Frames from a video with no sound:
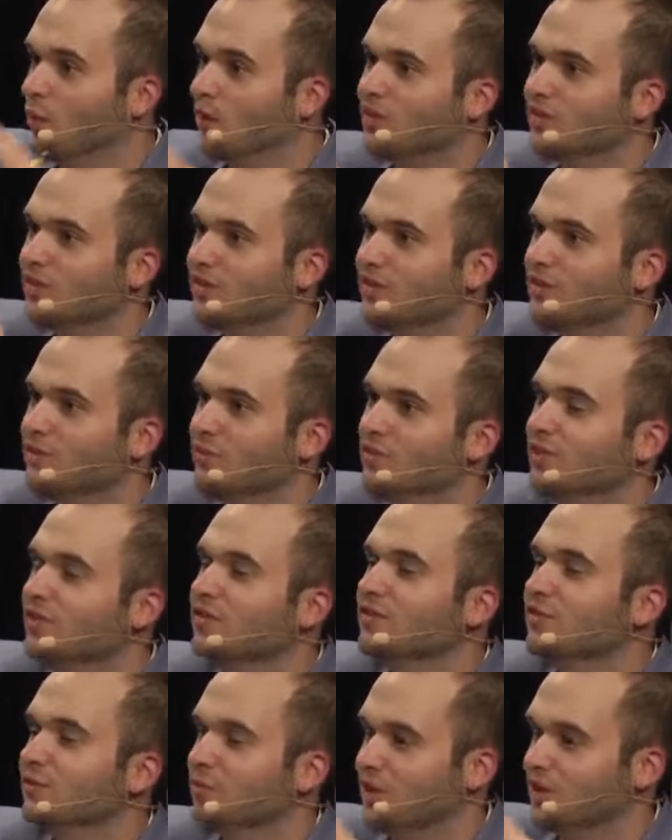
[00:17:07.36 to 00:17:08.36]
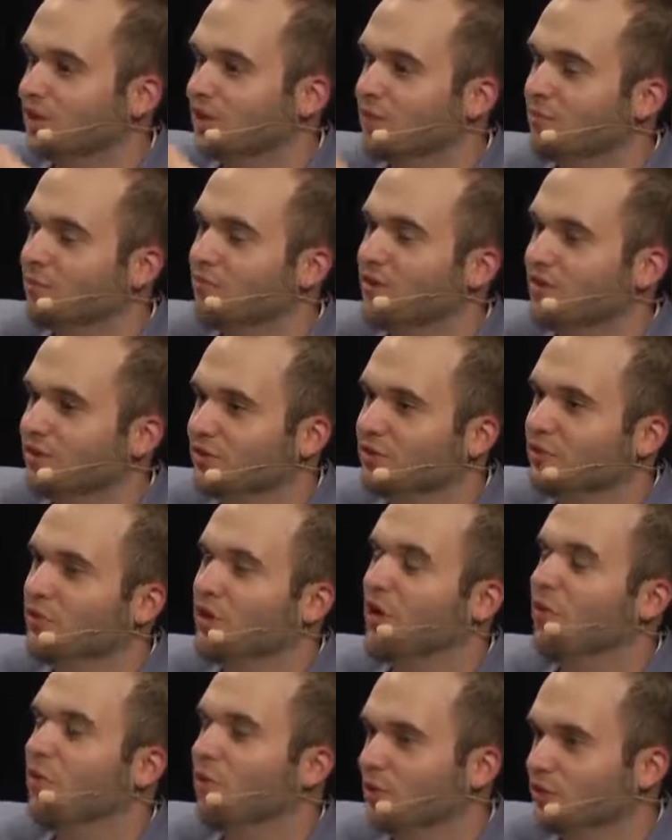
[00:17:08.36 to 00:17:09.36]
is the reason why companies do
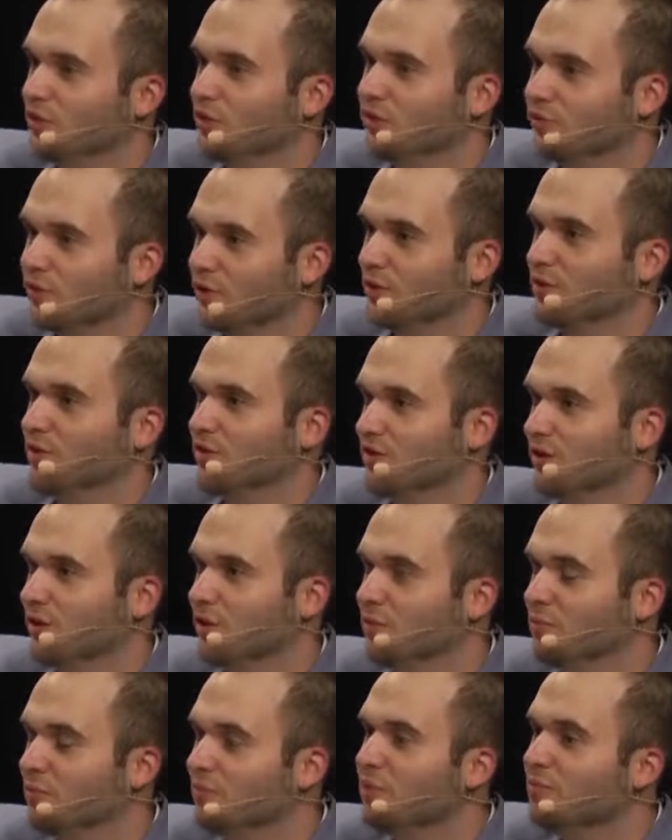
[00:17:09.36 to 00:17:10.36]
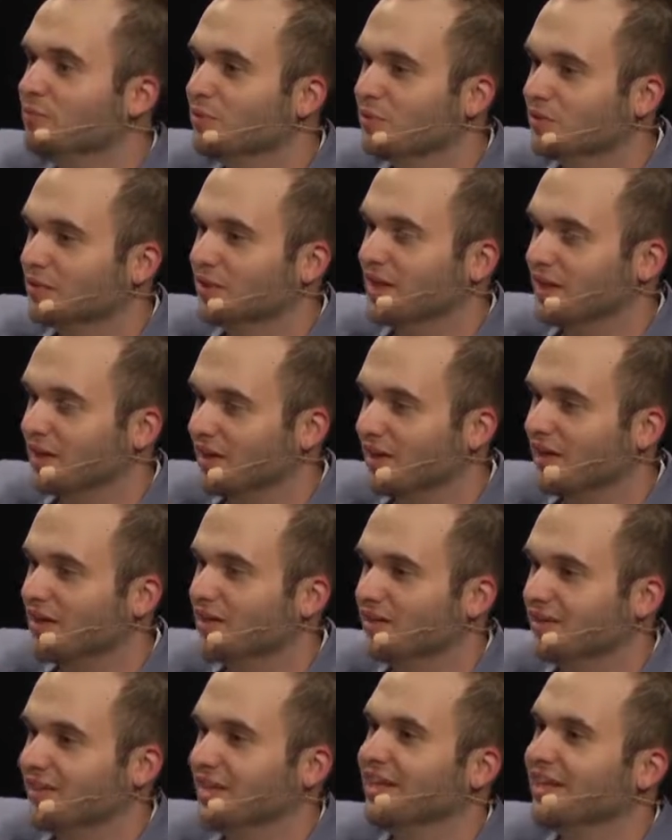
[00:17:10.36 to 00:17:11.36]
not want to focus on people that
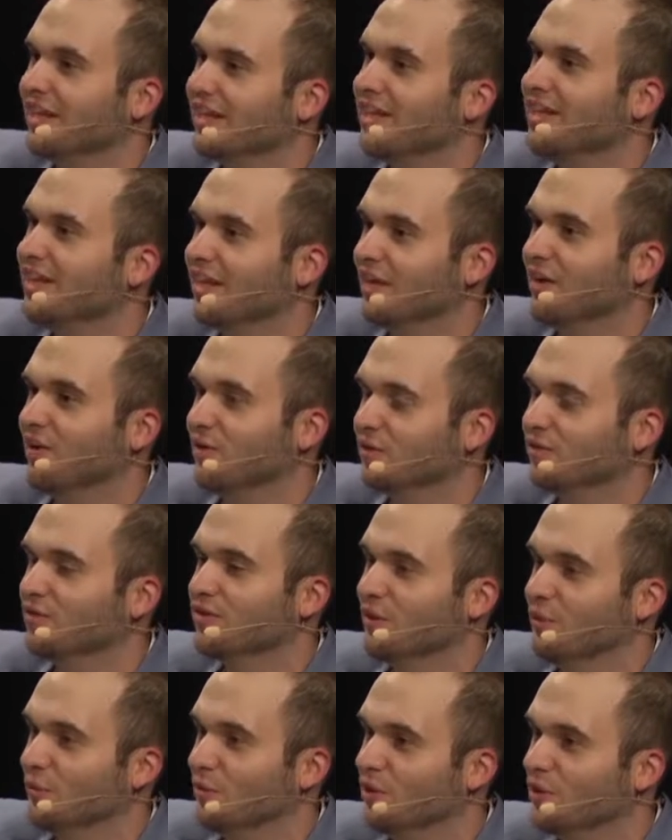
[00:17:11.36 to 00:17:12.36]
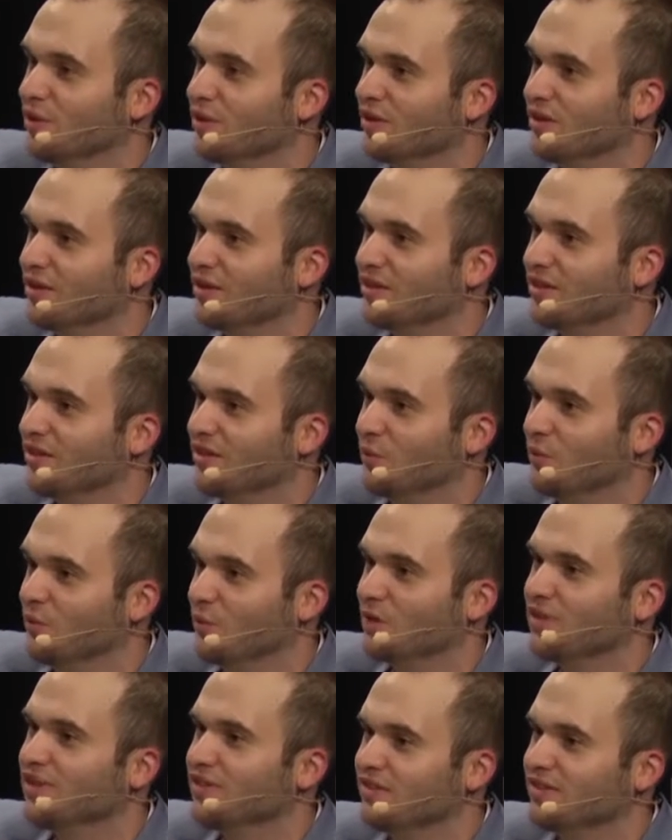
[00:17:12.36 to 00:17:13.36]
are taking care of someone?
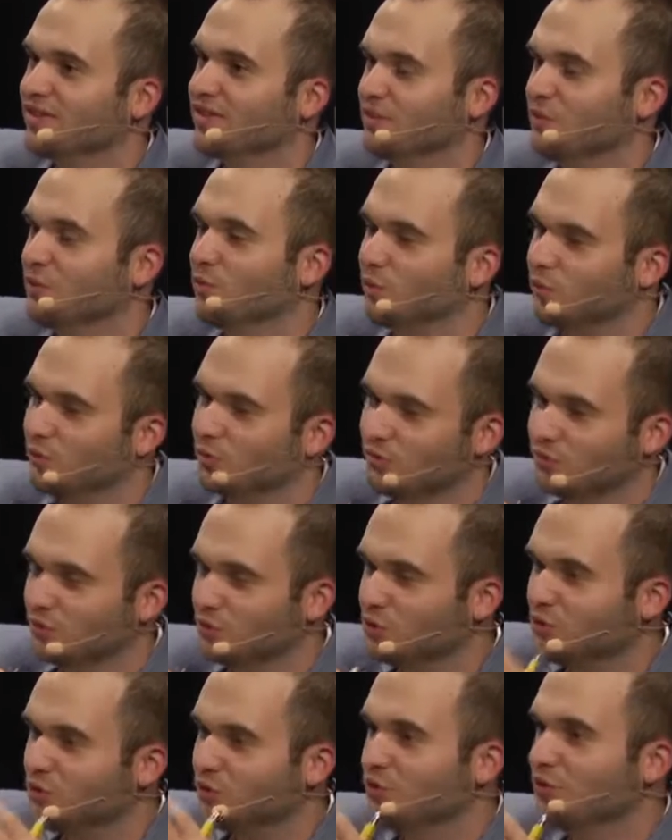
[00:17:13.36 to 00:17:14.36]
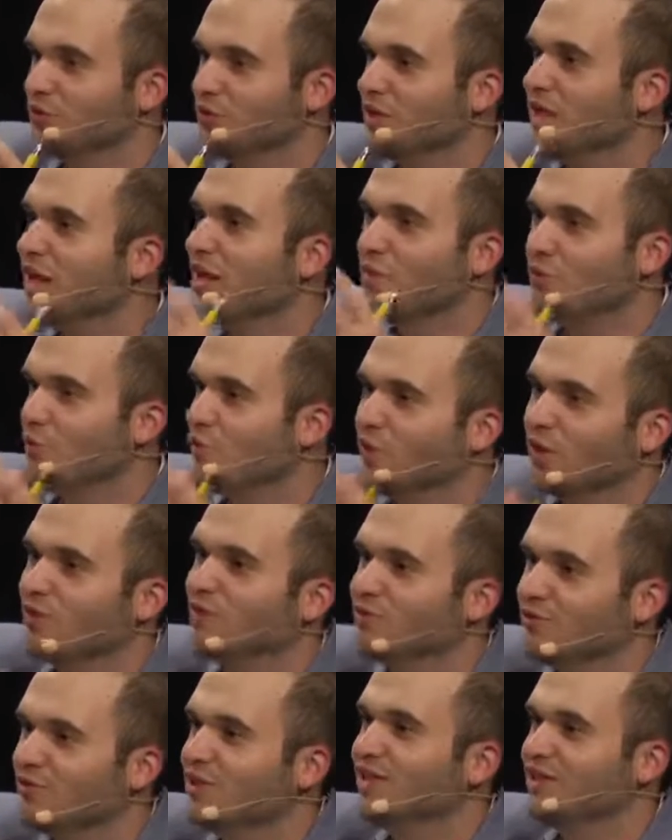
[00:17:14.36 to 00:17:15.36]
What is it? Could you name
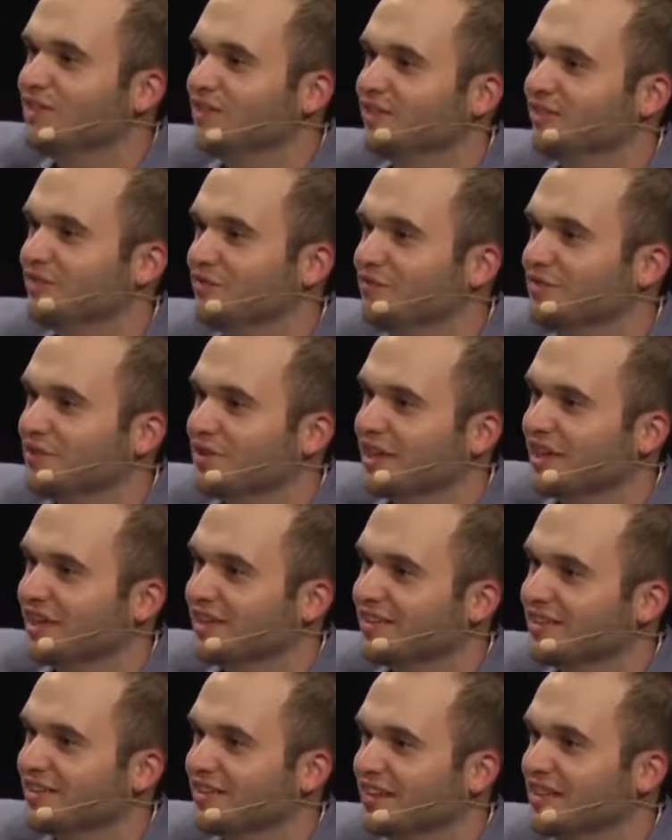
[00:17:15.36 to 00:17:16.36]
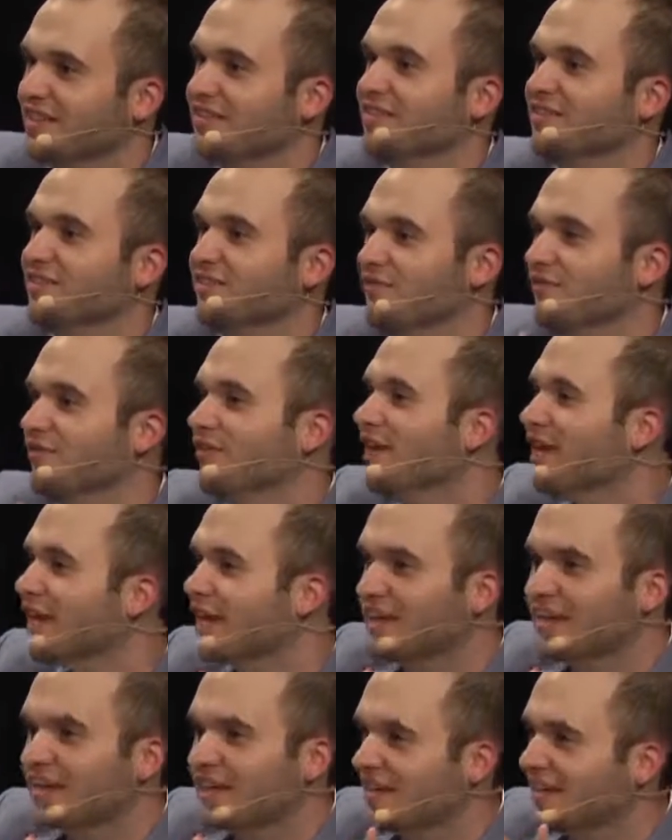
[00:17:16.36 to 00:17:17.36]
one reason for that? Is it
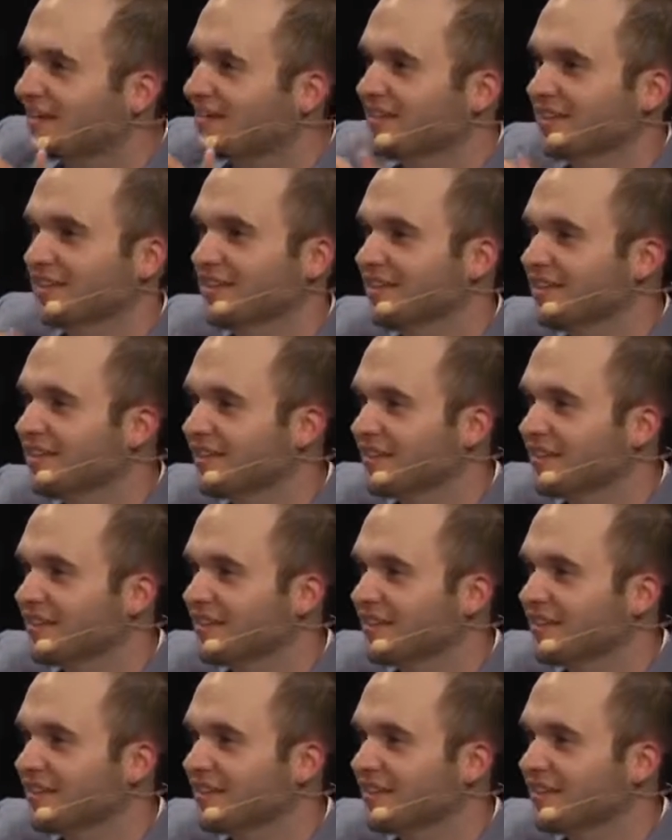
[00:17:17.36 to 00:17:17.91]
fear? Is it?